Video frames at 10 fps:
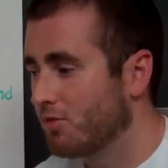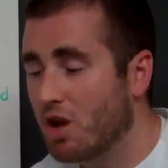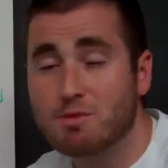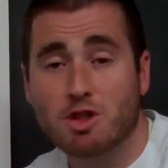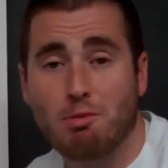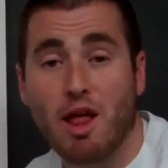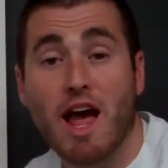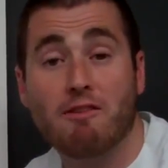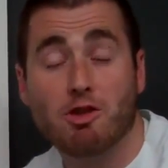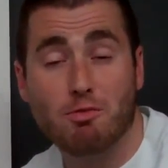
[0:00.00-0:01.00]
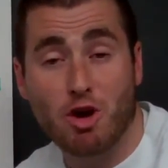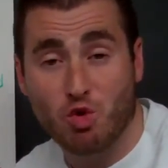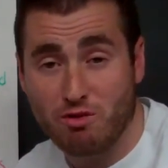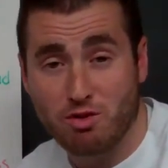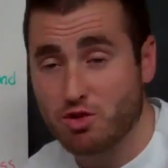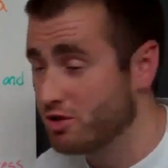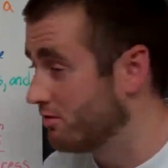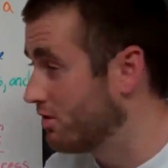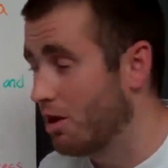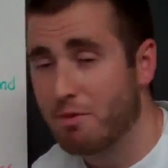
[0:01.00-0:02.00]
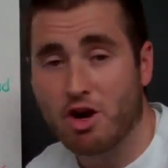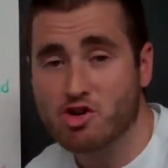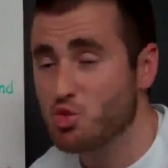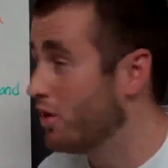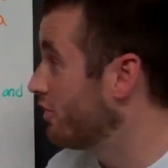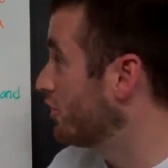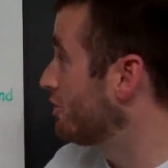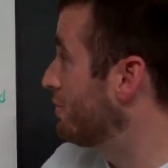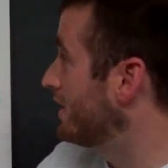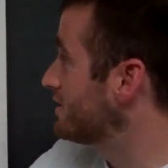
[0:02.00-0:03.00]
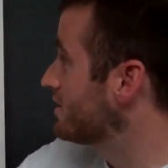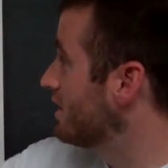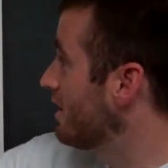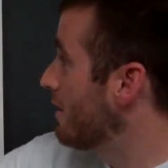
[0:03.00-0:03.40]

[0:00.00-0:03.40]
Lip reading: comes into play after the American Revolution. America's won their independence.